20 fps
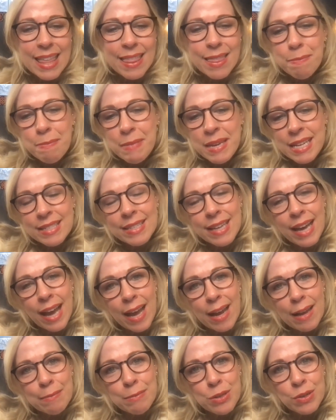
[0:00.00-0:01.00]
In the
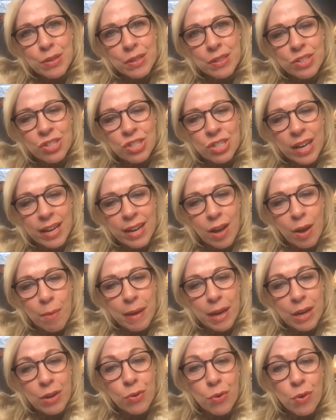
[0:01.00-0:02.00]
meantime, you can check
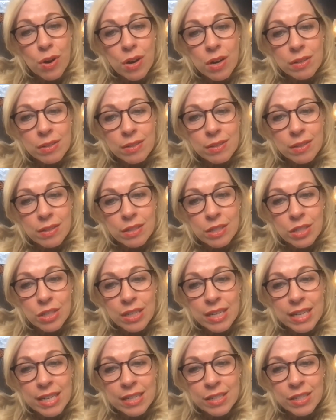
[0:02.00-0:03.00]
out my course,
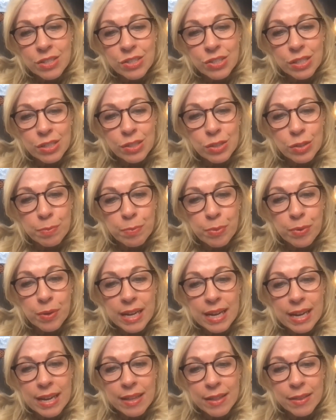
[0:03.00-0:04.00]
Learning to Just
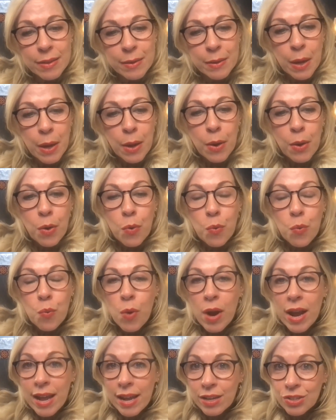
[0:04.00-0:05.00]
Breathe,
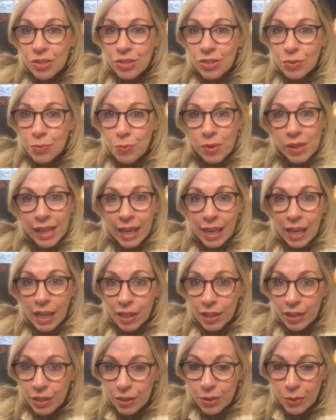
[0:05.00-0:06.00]
which will
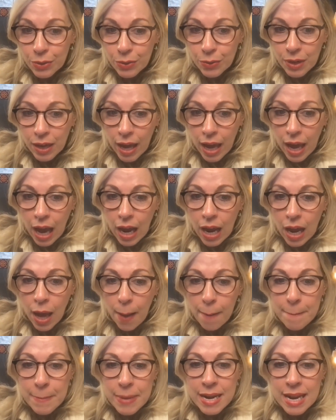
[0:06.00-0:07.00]
include
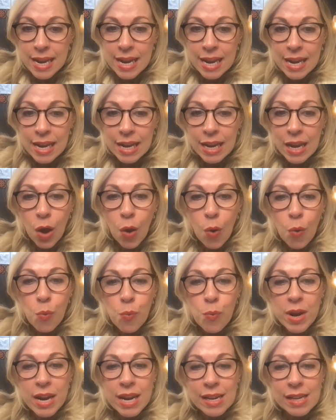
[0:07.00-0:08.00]
accompanying
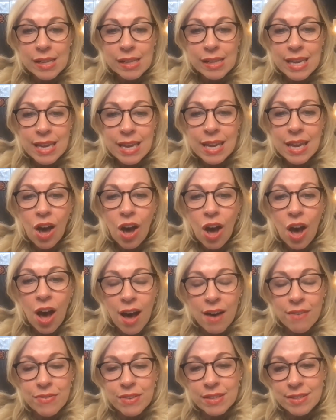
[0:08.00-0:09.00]
weekly
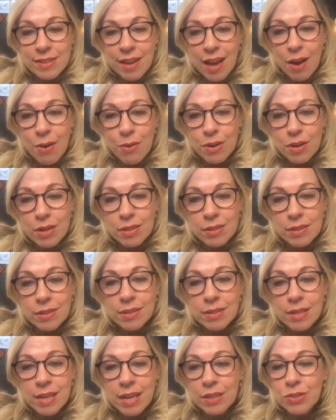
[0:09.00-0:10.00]
office
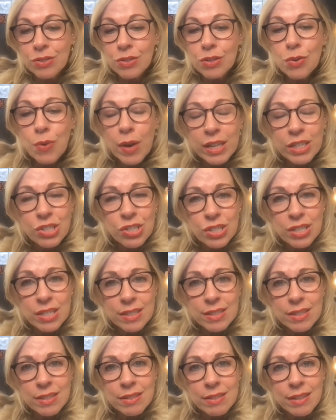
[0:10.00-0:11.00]
hours to answer
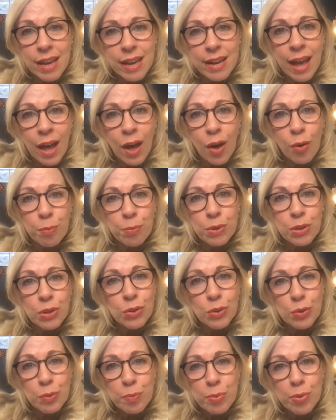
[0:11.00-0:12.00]
questions and help
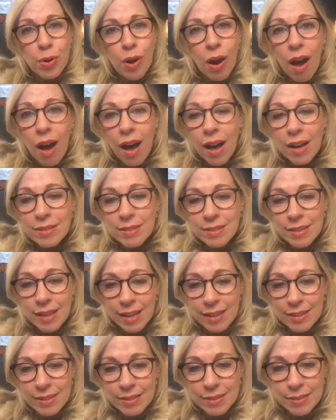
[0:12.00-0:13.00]
you
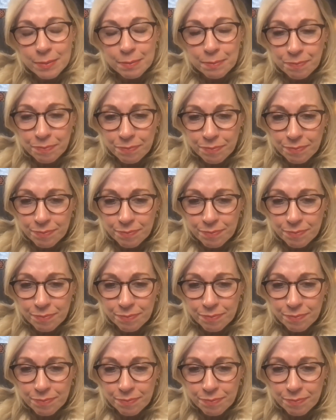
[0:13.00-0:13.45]
process.